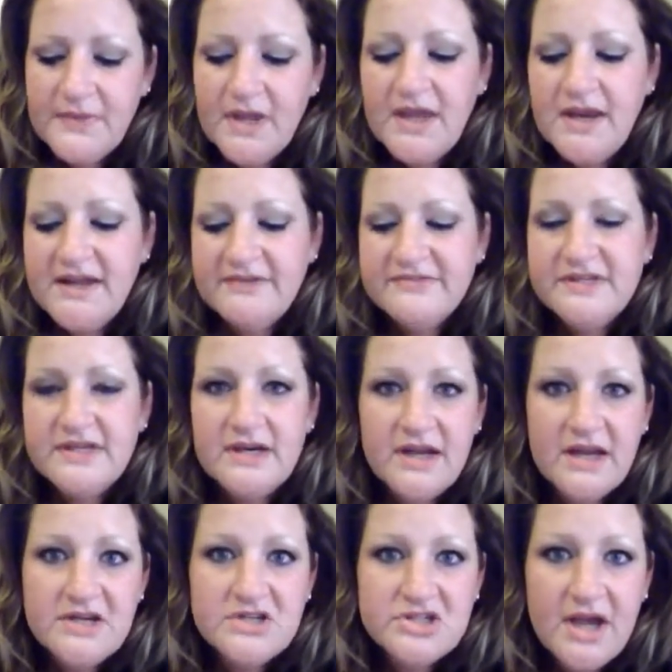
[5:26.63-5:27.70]
and it gives it a
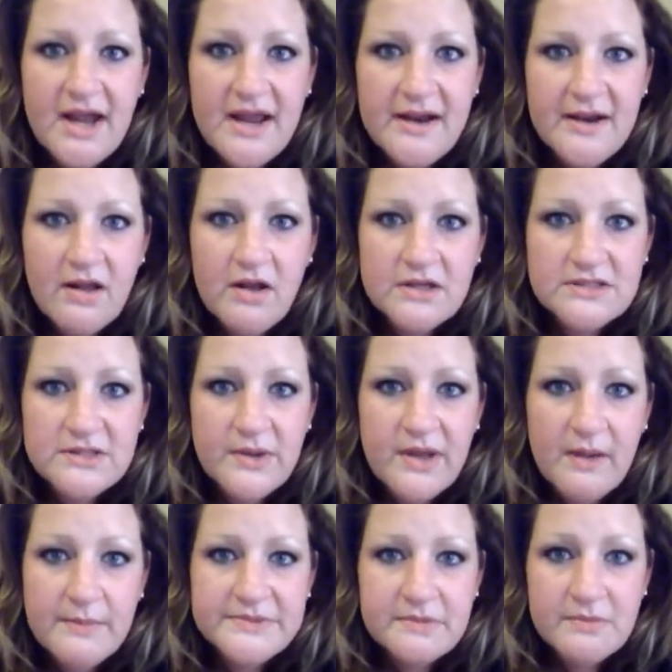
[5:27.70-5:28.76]
nice shine and it also
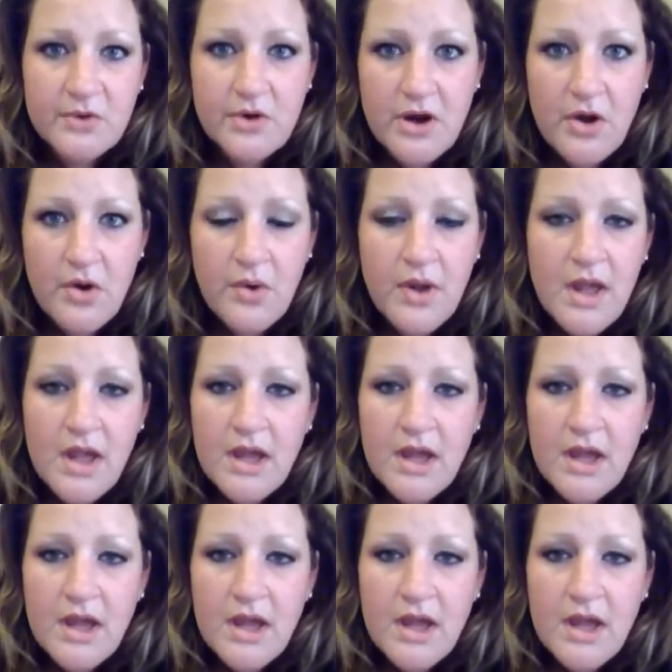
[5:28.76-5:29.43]
helps them grow.